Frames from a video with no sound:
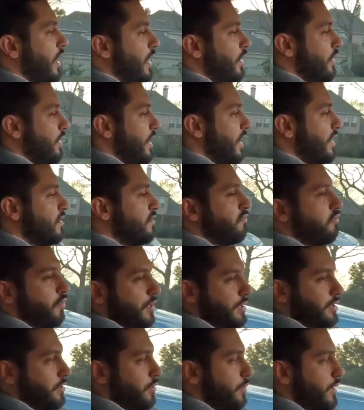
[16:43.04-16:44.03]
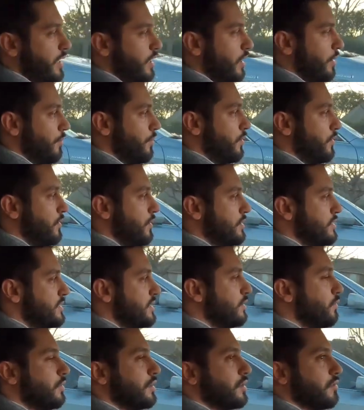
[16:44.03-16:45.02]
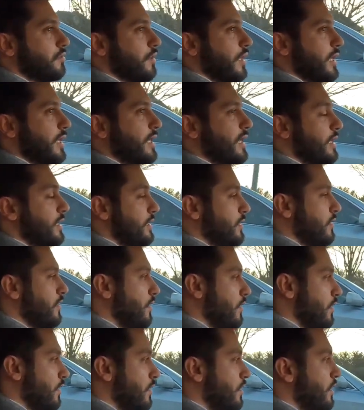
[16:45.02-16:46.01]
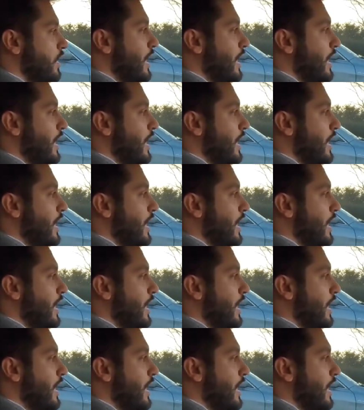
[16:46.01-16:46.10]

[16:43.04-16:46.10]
kind of work your way up, see what you like out of the car.